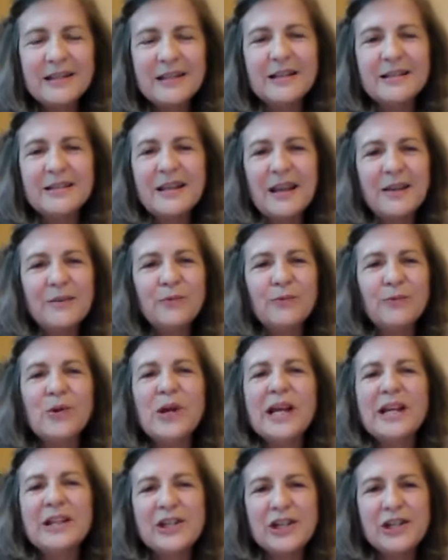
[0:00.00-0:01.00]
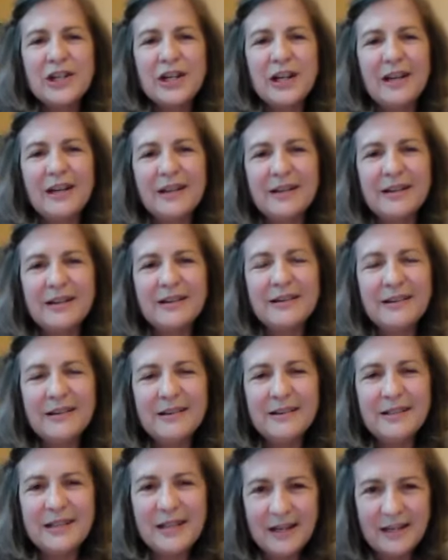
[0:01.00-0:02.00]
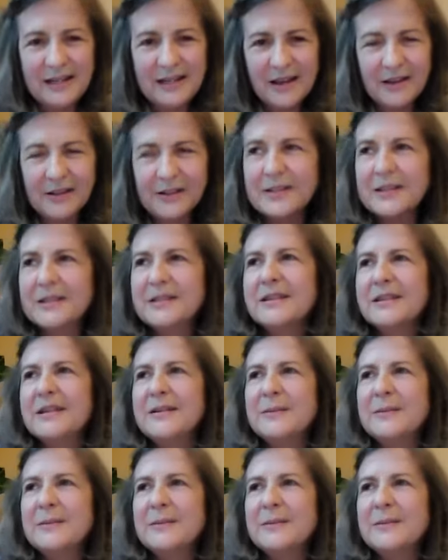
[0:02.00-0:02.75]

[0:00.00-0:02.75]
I say, rich in details.